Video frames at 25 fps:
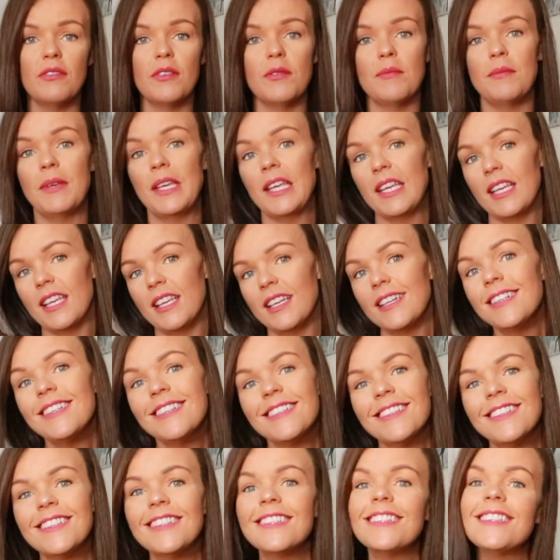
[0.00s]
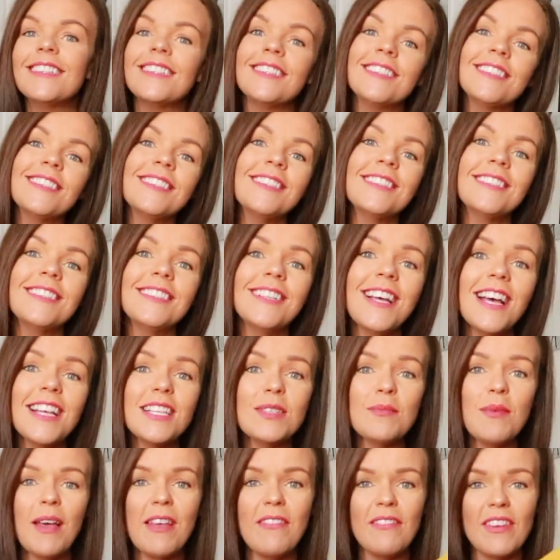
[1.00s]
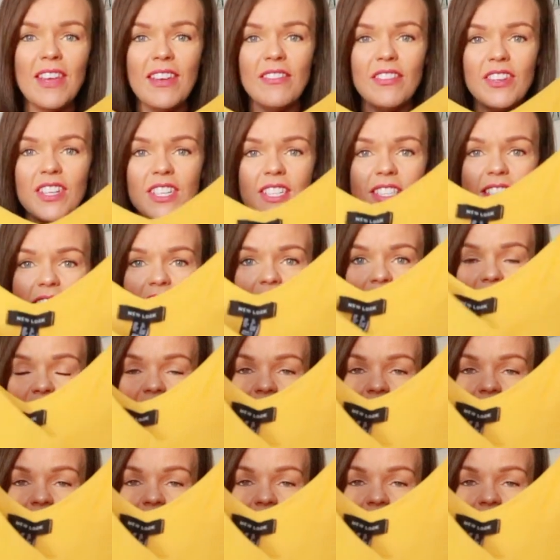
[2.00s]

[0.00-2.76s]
for me is my favourite.